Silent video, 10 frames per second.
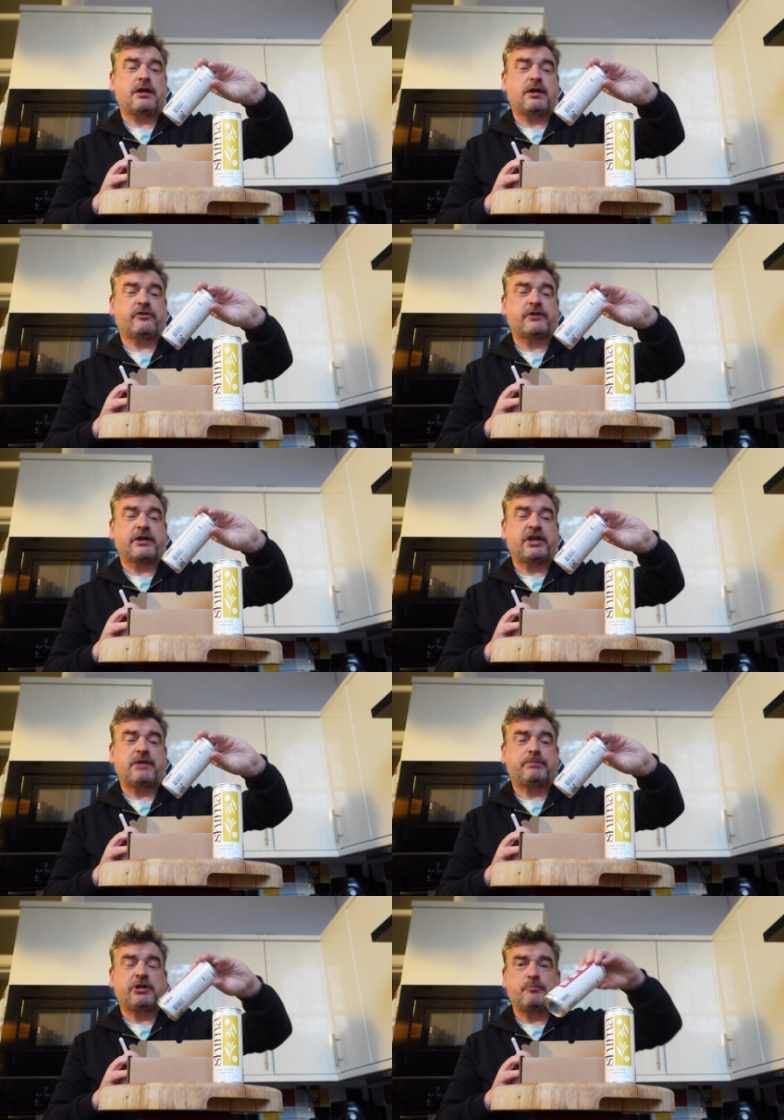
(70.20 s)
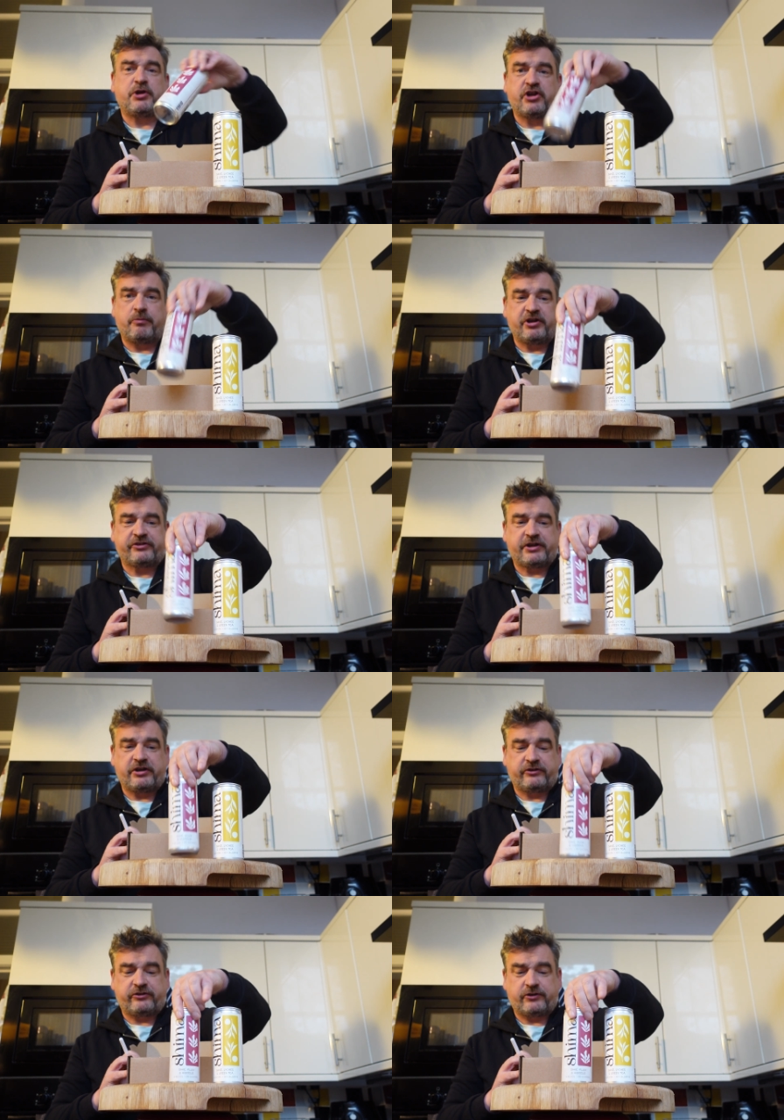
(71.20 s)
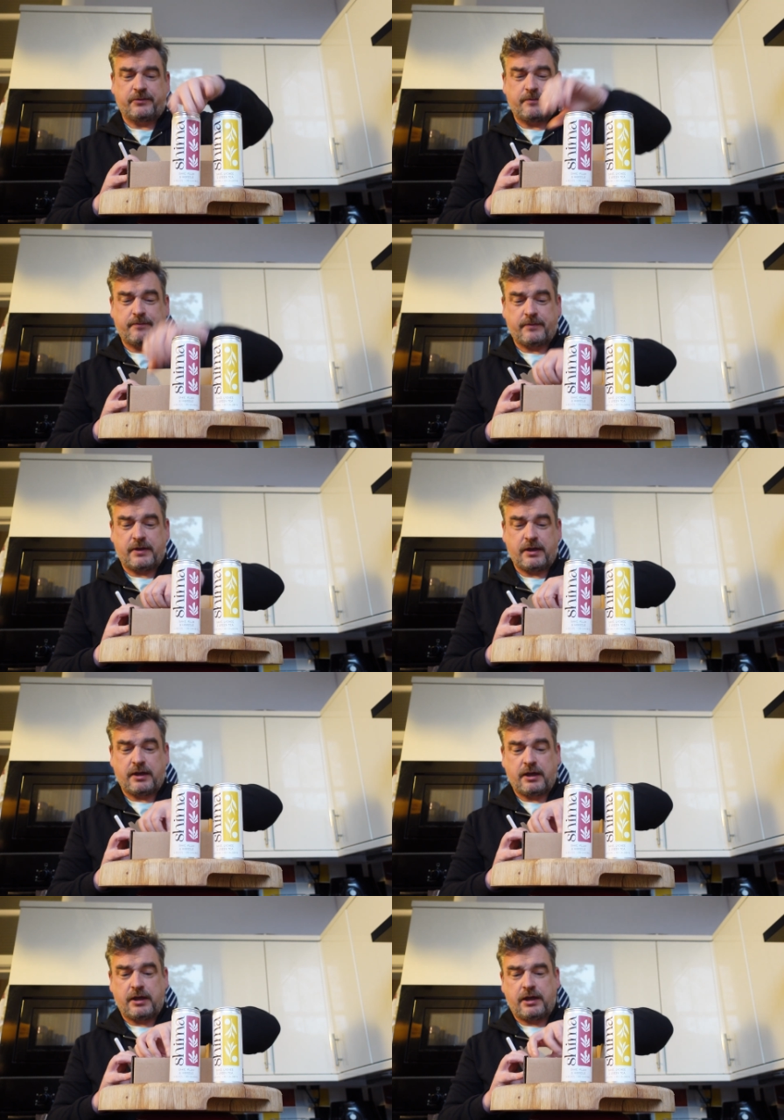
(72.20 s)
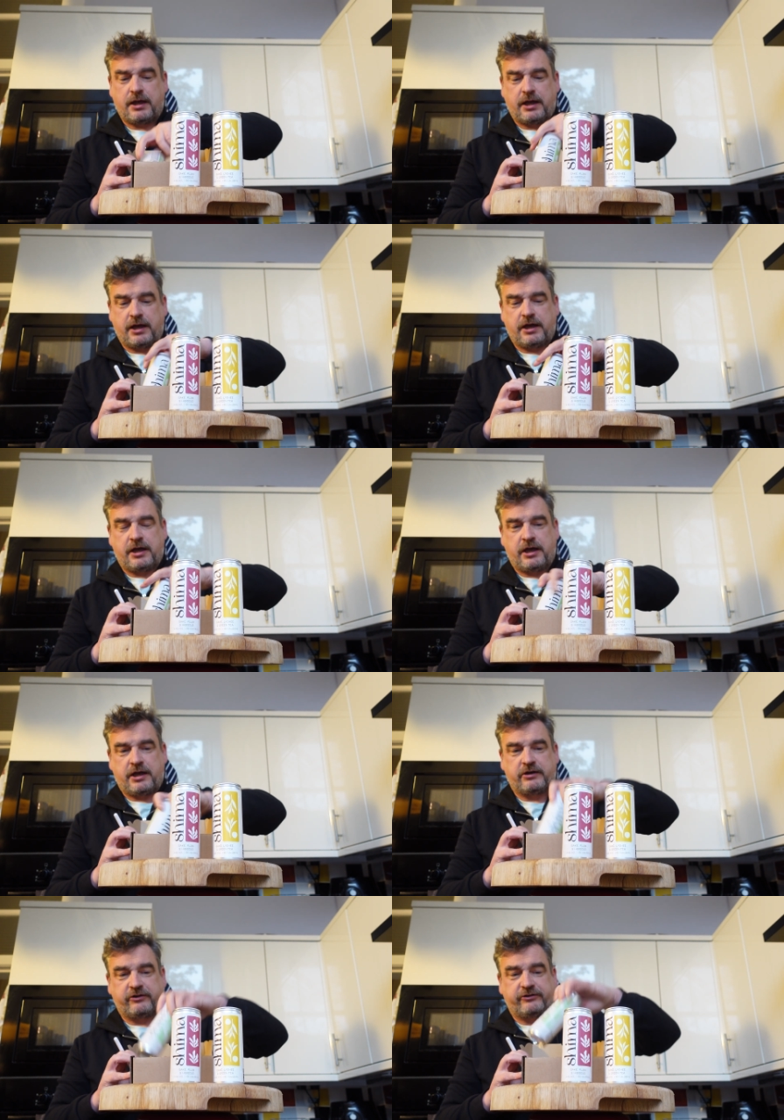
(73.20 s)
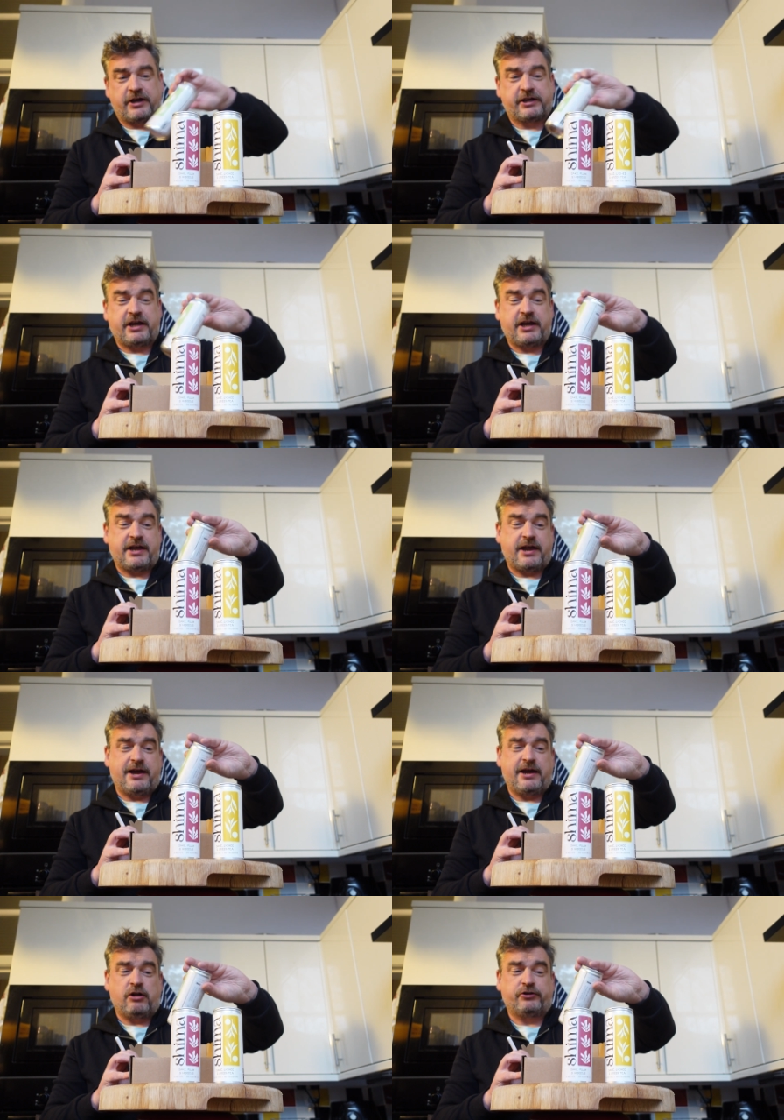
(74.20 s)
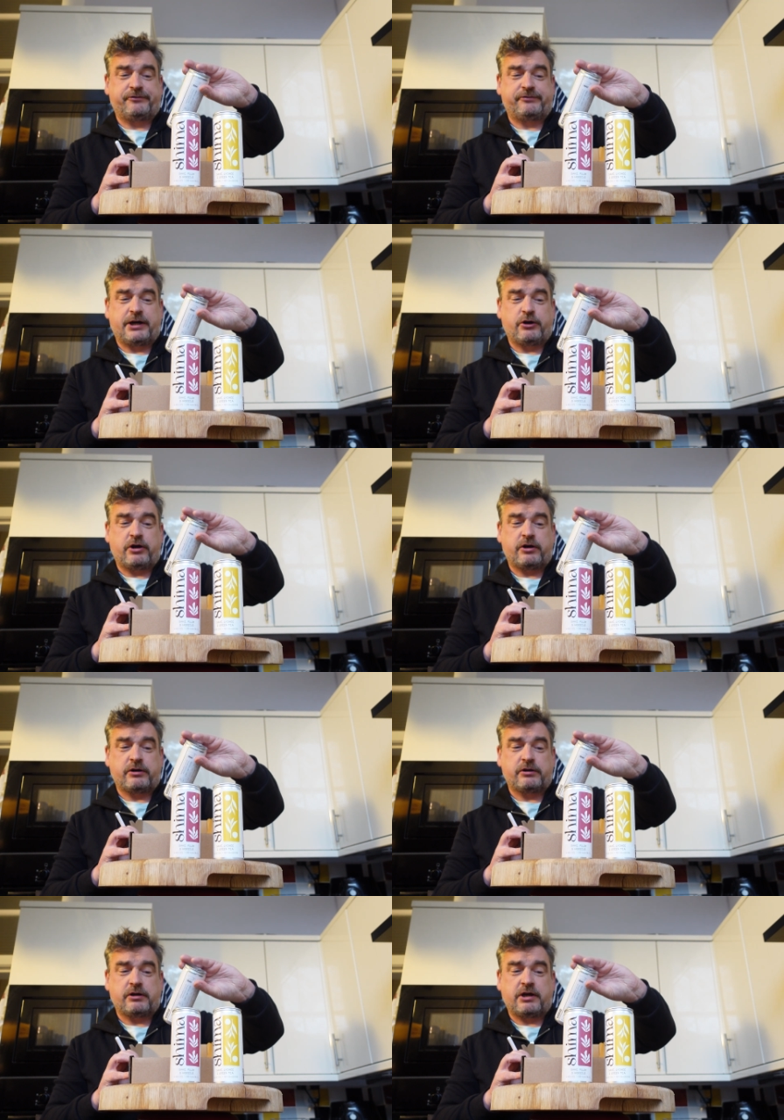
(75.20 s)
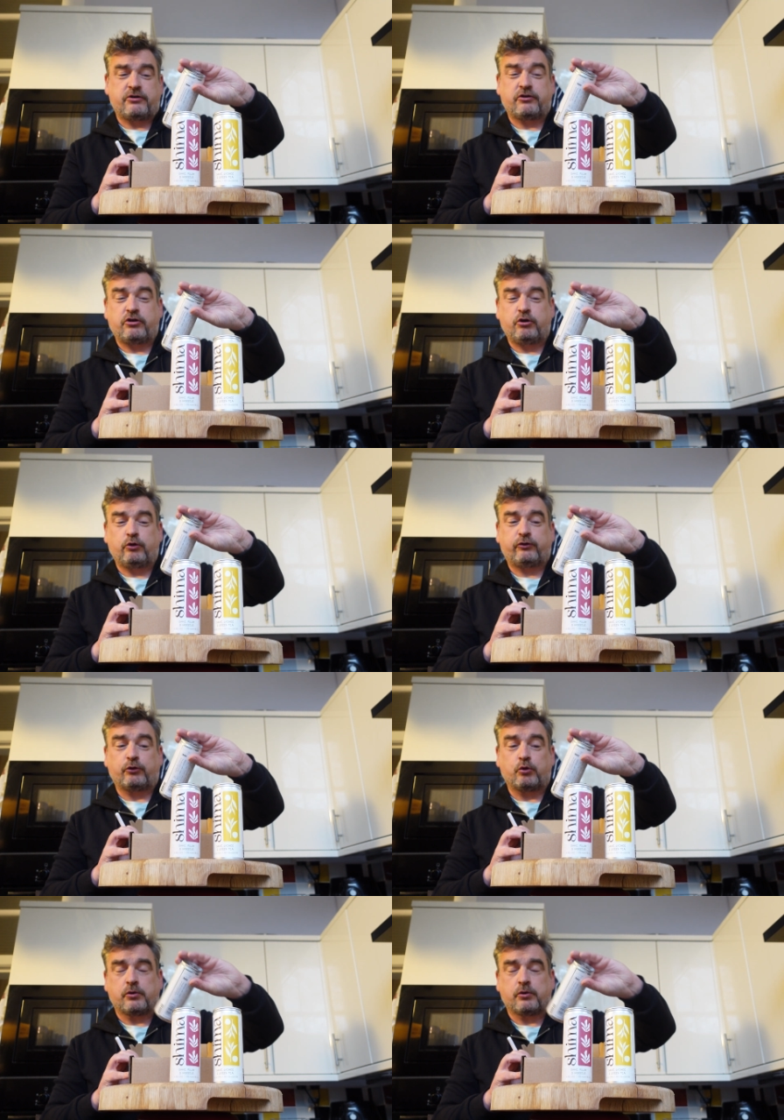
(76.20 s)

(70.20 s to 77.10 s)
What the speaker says: Sake, plum and hibiscus. And sake, elderflower and yuzu.